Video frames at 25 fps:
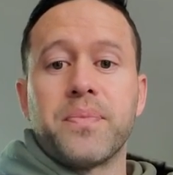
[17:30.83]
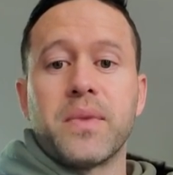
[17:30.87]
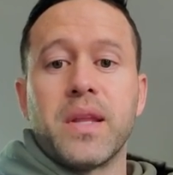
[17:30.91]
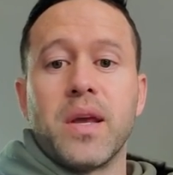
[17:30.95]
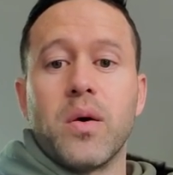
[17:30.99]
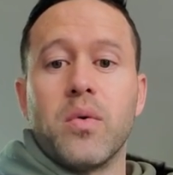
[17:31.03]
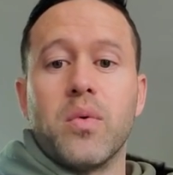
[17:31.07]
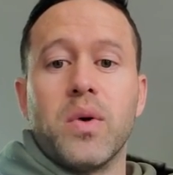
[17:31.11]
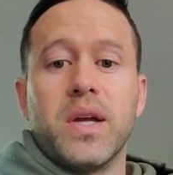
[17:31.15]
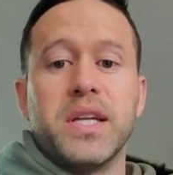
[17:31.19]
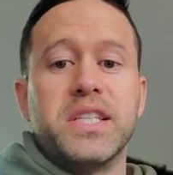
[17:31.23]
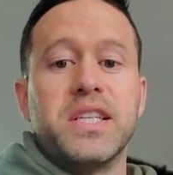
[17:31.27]
It,
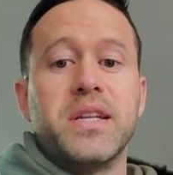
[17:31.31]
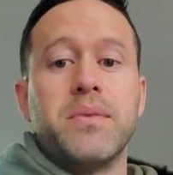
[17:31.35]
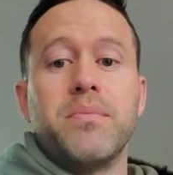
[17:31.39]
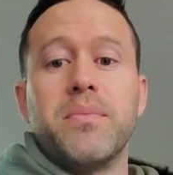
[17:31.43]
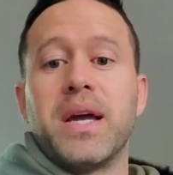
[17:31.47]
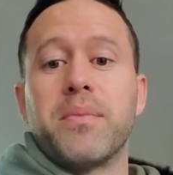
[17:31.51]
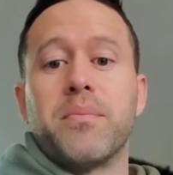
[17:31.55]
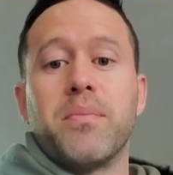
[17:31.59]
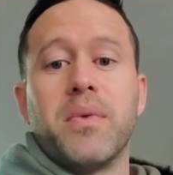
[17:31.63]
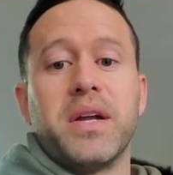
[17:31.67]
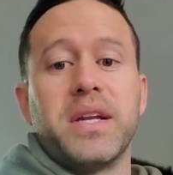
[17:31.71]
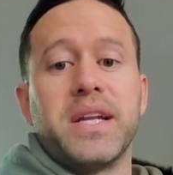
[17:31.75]
it, didn't
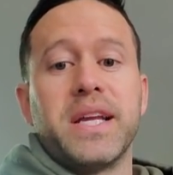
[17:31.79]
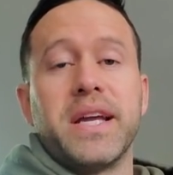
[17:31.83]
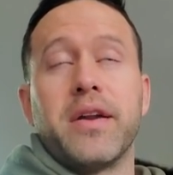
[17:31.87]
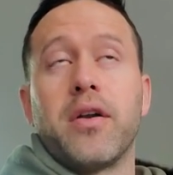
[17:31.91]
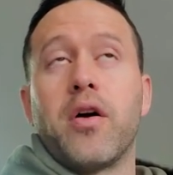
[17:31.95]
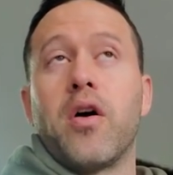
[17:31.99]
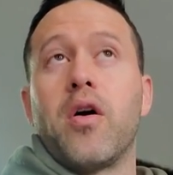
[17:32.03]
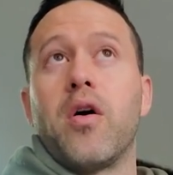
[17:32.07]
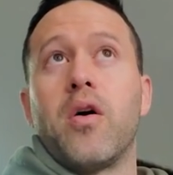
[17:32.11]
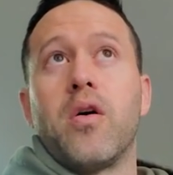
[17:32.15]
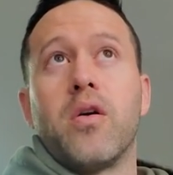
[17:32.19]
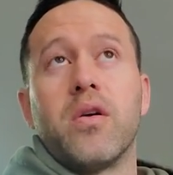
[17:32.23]
make money at
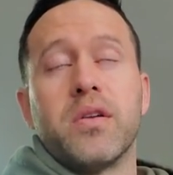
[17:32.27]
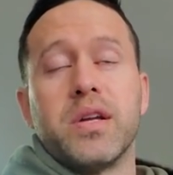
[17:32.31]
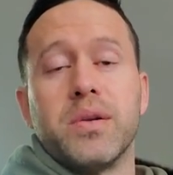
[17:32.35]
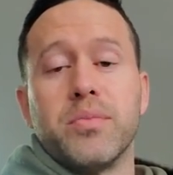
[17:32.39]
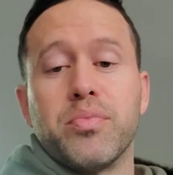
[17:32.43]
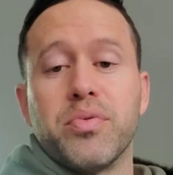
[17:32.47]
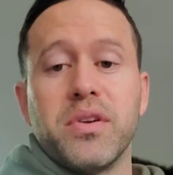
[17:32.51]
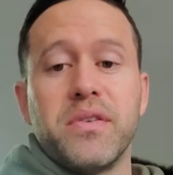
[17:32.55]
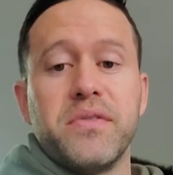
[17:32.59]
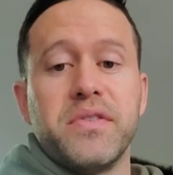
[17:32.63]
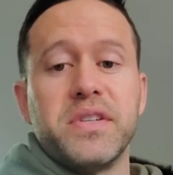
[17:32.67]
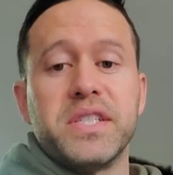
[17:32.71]
all in
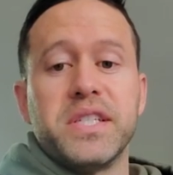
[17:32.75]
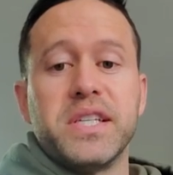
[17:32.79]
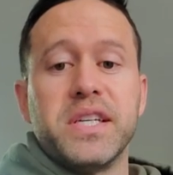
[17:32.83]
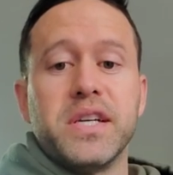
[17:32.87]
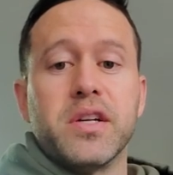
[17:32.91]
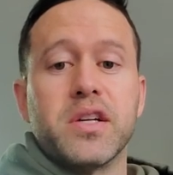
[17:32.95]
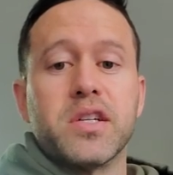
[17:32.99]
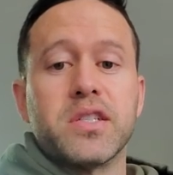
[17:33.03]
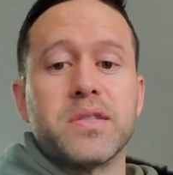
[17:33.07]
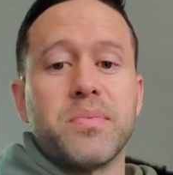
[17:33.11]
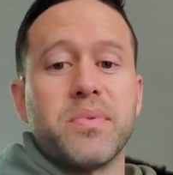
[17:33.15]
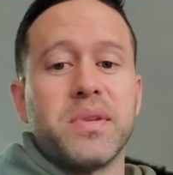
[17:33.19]
previous
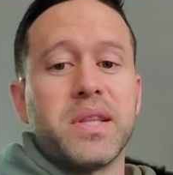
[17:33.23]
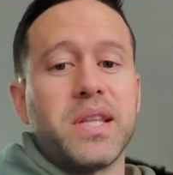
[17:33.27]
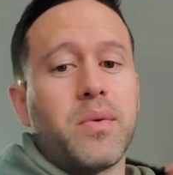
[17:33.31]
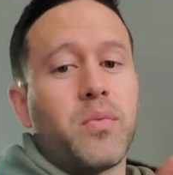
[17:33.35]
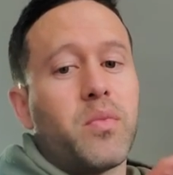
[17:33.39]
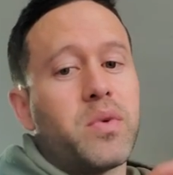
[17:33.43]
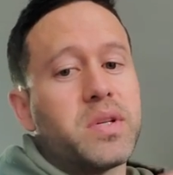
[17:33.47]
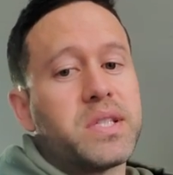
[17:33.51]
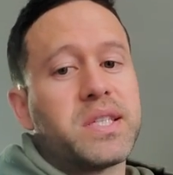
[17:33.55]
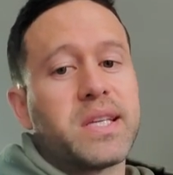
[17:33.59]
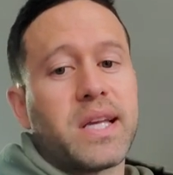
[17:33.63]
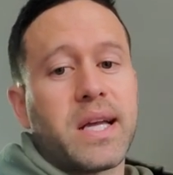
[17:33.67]
years, but
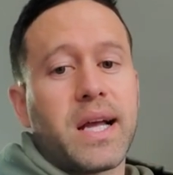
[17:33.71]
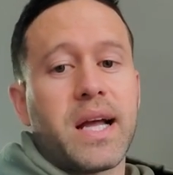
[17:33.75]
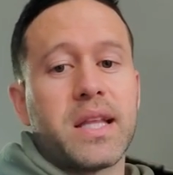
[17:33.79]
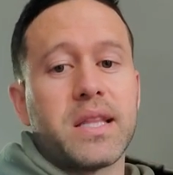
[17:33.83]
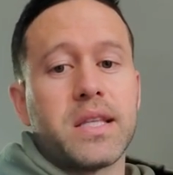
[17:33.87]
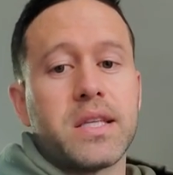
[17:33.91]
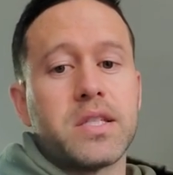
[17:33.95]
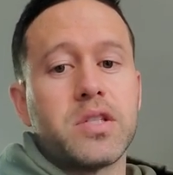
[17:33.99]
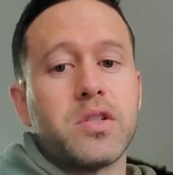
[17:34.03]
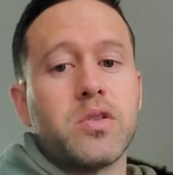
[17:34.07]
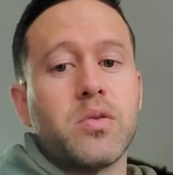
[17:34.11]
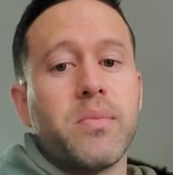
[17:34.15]
then once they got
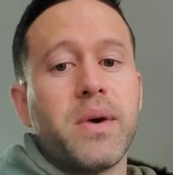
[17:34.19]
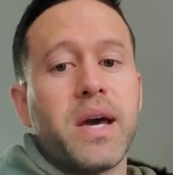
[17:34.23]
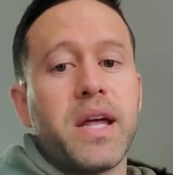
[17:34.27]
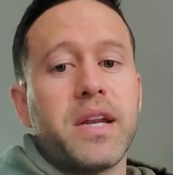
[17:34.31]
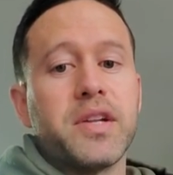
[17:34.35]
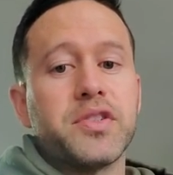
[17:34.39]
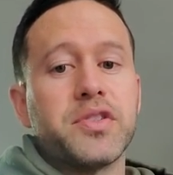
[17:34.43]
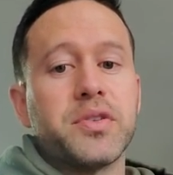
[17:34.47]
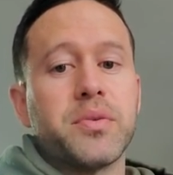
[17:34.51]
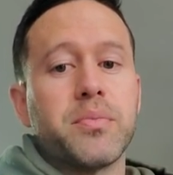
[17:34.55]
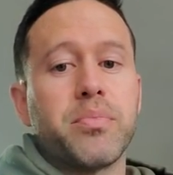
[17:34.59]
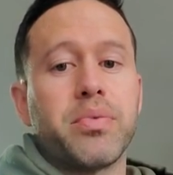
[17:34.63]
this new
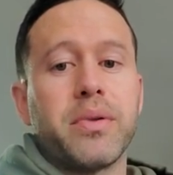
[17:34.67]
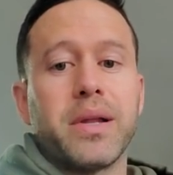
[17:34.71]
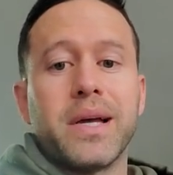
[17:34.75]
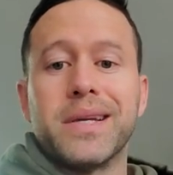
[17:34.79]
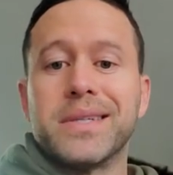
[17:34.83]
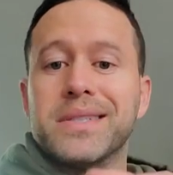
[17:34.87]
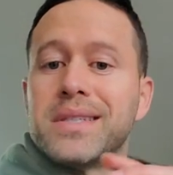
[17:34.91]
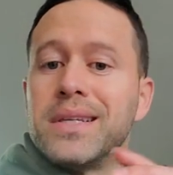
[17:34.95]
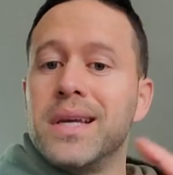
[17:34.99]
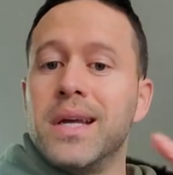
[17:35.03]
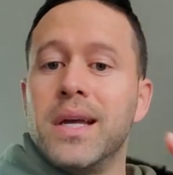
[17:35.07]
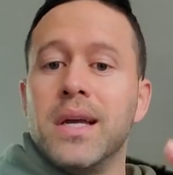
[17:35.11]
manager in
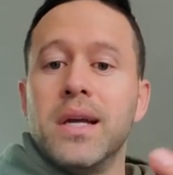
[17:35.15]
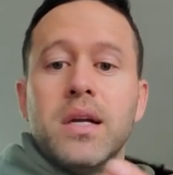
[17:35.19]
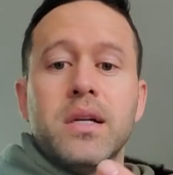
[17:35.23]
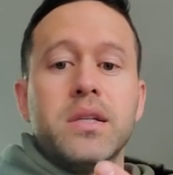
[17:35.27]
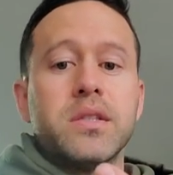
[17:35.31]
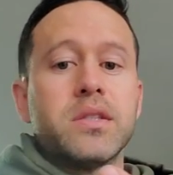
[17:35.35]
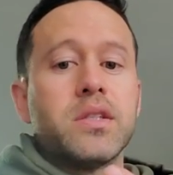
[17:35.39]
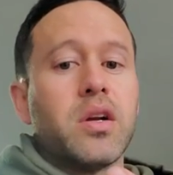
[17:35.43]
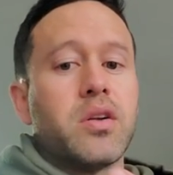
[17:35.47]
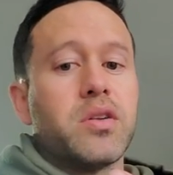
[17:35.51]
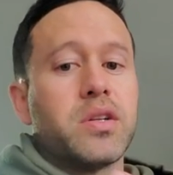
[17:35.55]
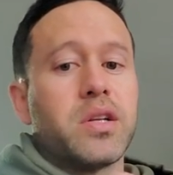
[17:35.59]
place,
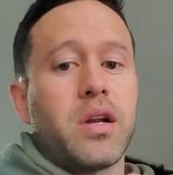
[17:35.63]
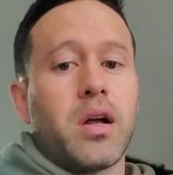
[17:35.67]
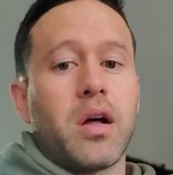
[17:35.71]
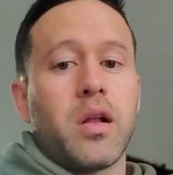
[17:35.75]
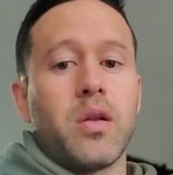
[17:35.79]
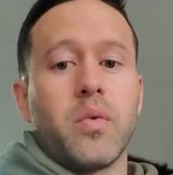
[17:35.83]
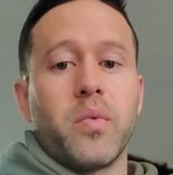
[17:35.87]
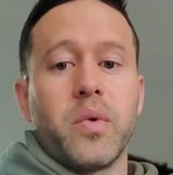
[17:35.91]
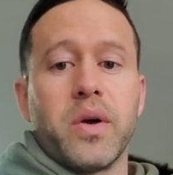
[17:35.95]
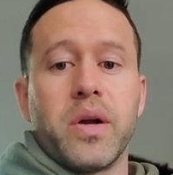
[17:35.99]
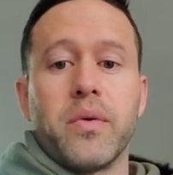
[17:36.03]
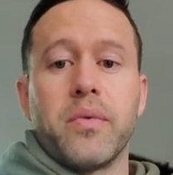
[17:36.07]
turned it
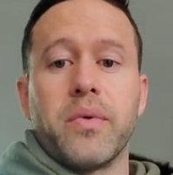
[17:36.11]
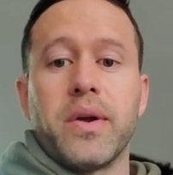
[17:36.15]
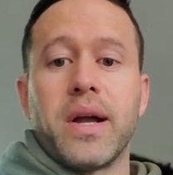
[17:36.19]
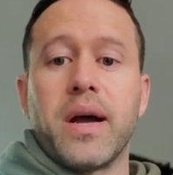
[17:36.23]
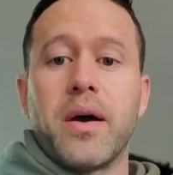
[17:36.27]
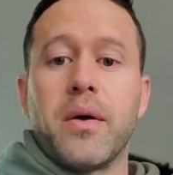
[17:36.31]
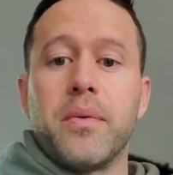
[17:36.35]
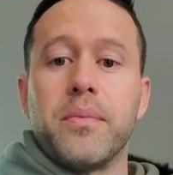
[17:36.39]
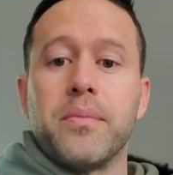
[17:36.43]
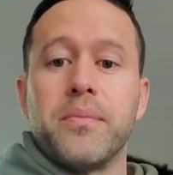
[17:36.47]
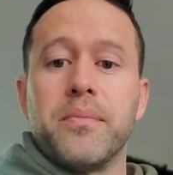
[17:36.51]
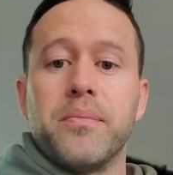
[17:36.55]
all the way
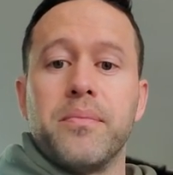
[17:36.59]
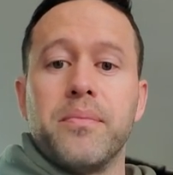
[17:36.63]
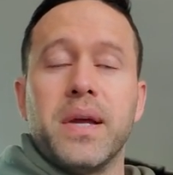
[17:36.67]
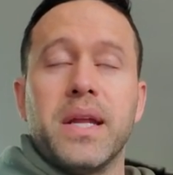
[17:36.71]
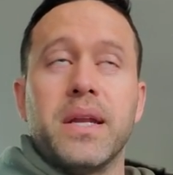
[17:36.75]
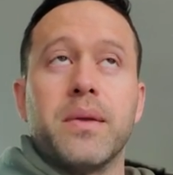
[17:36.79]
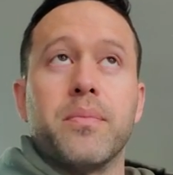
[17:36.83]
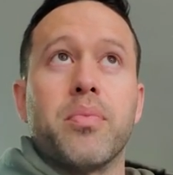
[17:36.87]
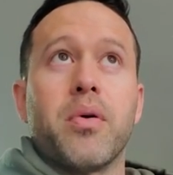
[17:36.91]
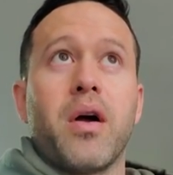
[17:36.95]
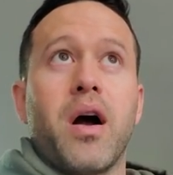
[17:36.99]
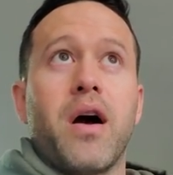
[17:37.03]
around,
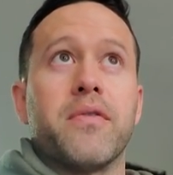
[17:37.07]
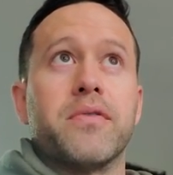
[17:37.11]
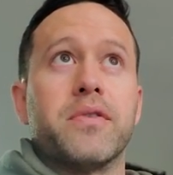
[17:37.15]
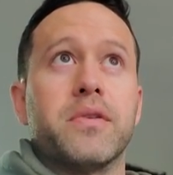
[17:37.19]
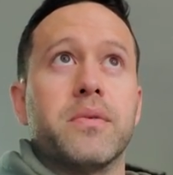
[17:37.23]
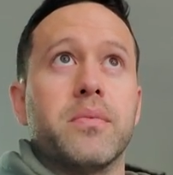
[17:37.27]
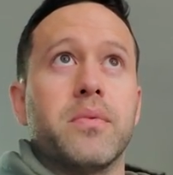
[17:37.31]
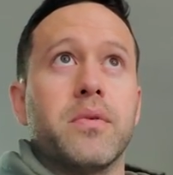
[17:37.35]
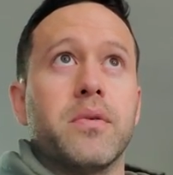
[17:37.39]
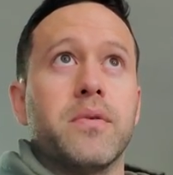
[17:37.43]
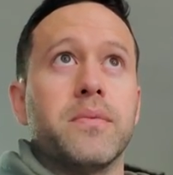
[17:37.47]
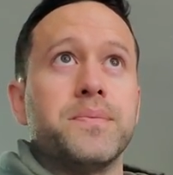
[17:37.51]
made it
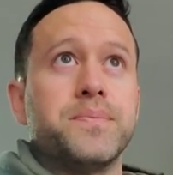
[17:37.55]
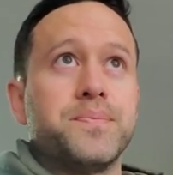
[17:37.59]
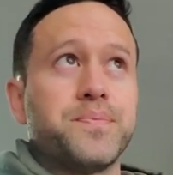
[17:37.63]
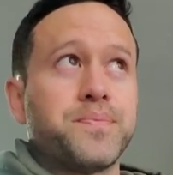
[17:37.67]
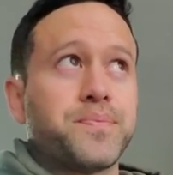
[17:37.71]
profitable.